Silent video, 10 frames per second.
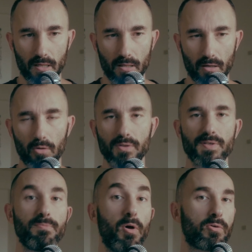all the
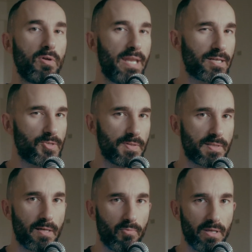small connections
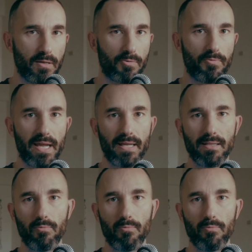that we create,